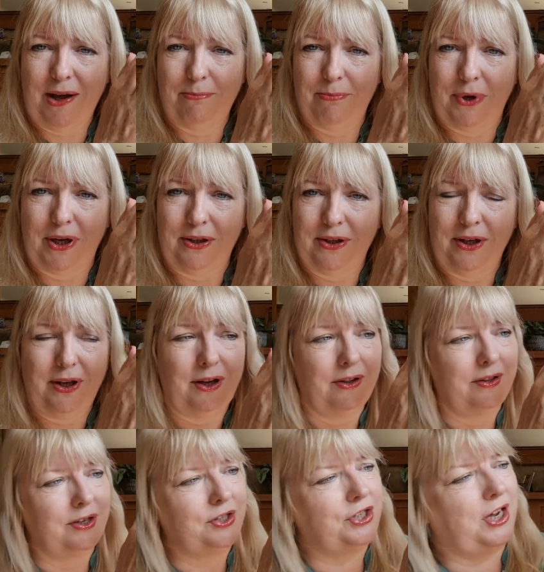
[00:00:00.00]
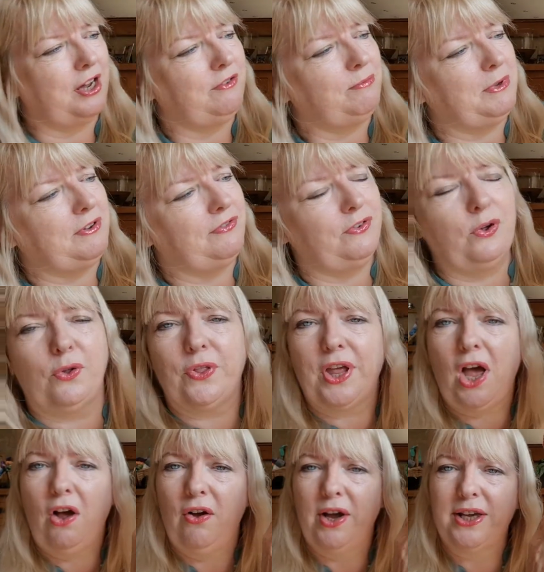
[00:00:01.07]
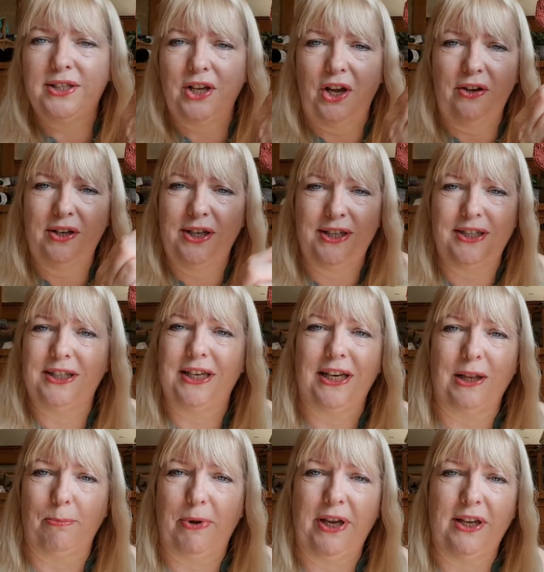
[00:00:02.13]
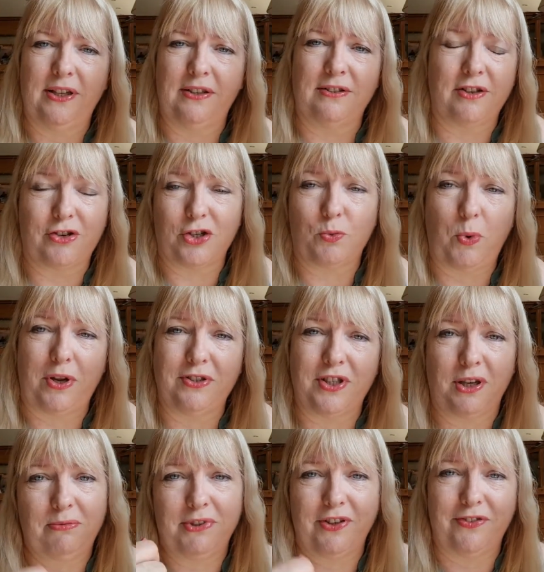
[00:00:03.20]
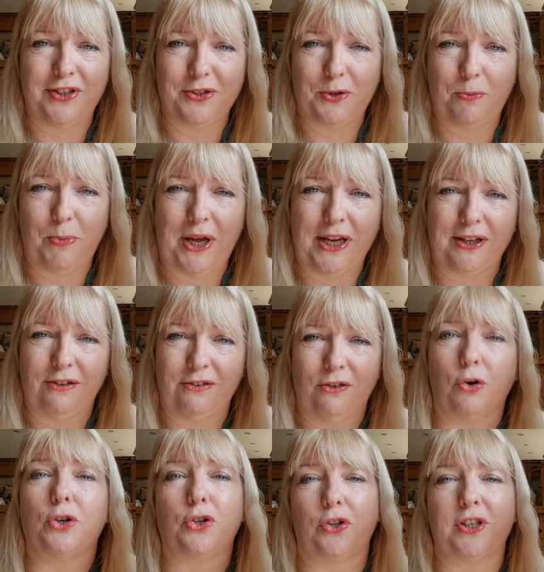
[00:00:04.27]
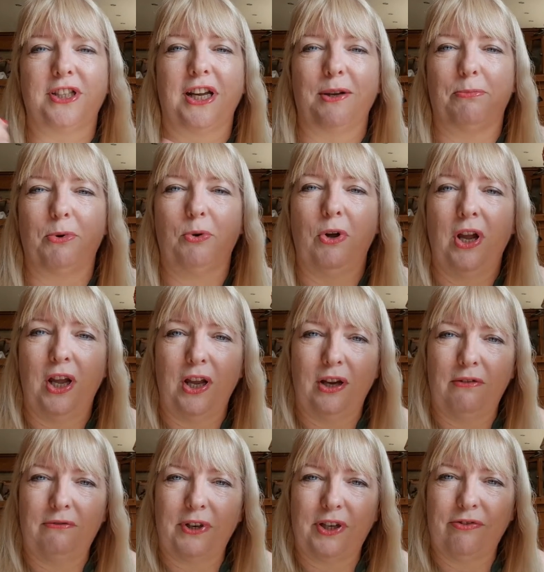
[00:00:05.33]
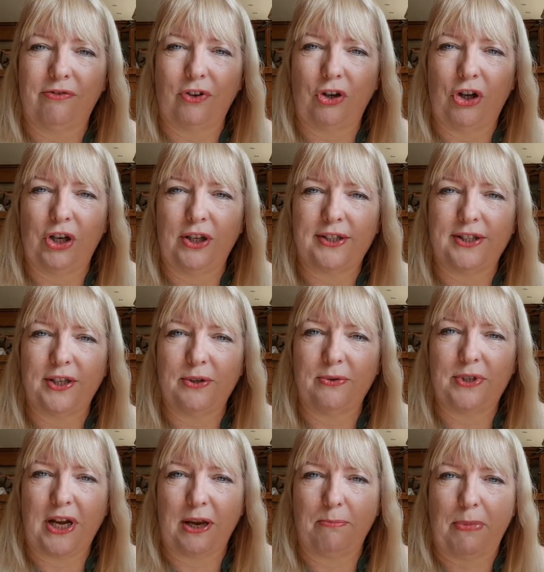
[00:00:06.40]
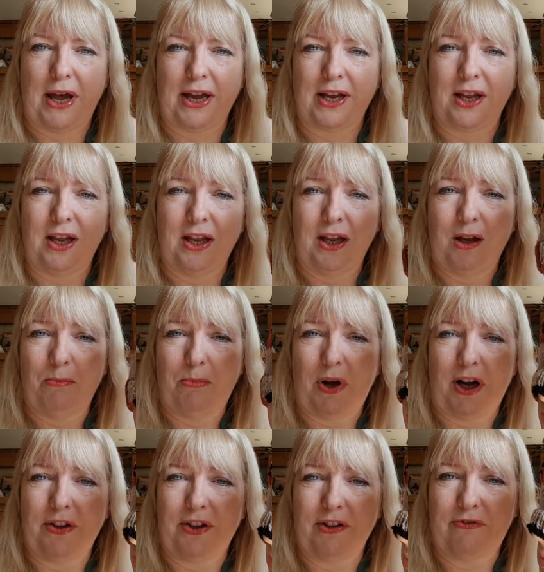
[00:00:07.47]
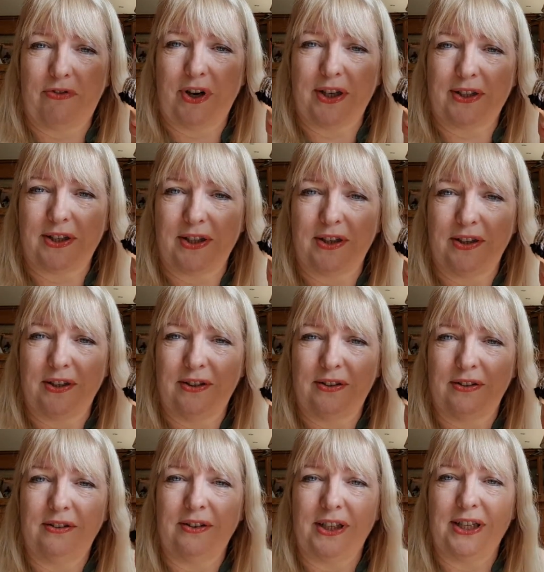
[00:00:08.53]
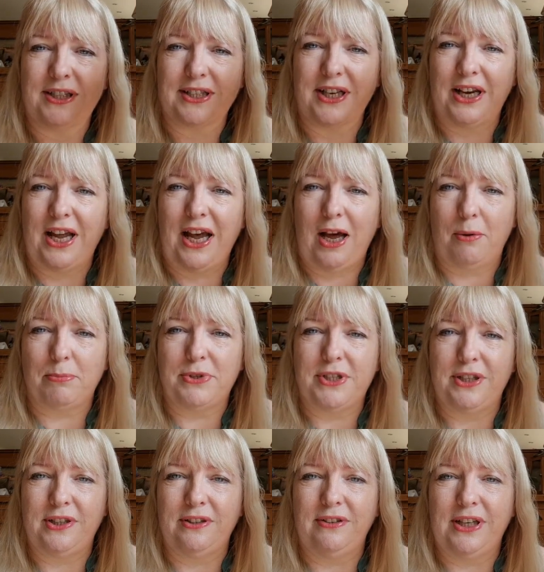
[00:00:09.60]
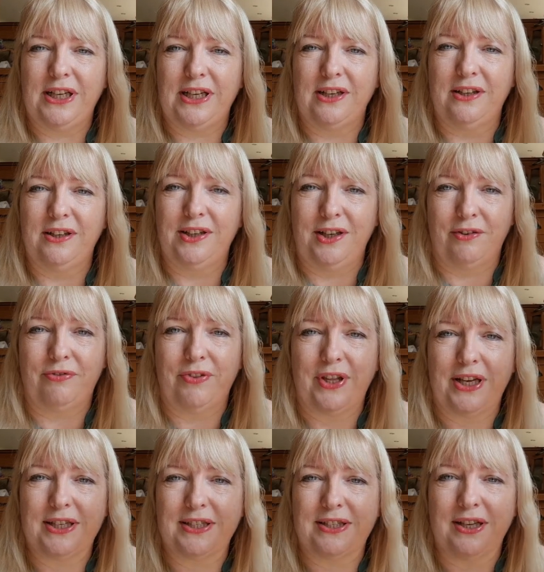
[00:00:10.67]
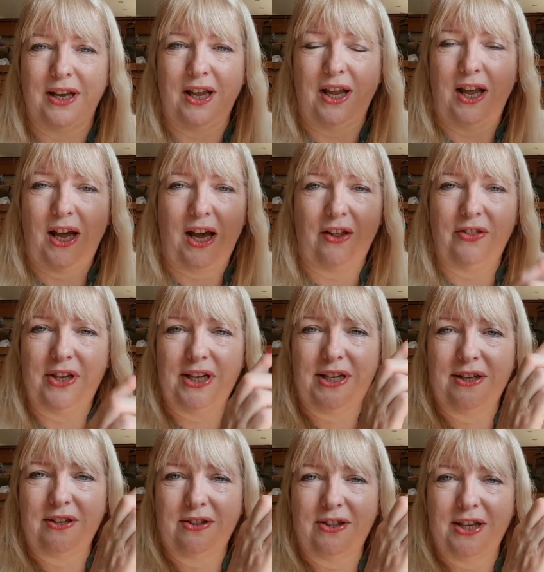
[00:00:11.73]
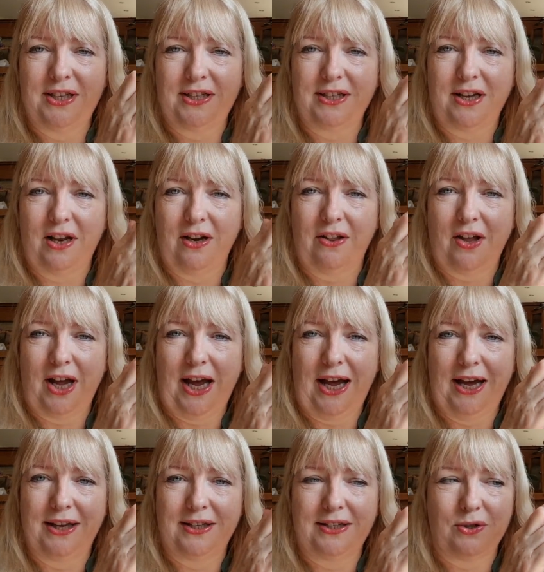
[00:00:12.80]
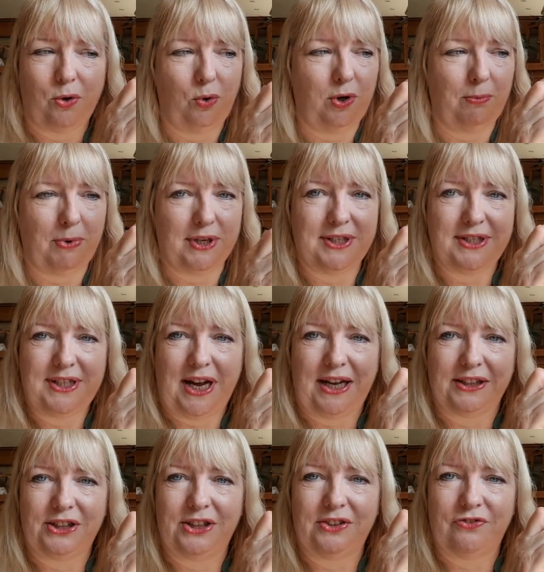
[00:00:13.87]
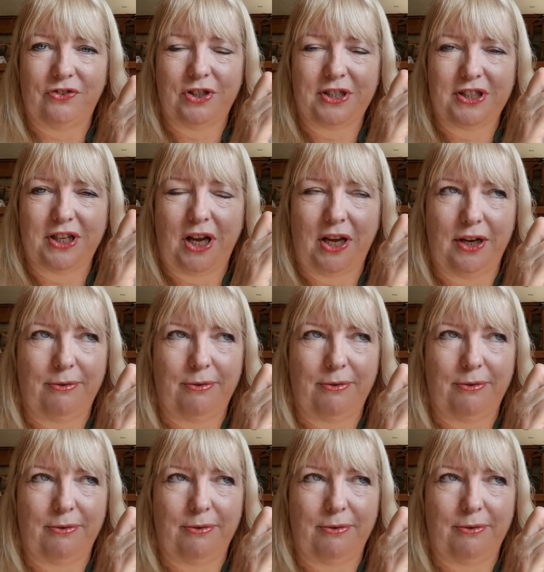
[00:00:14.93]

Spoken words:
amber that she gave me for the eyes. It needed a little bit, so I just wound it up and given it to her back, or it's on the table, ready for her to take back. But I think Fred is going to absolutely love this. And this colour that I had is all in my stash. This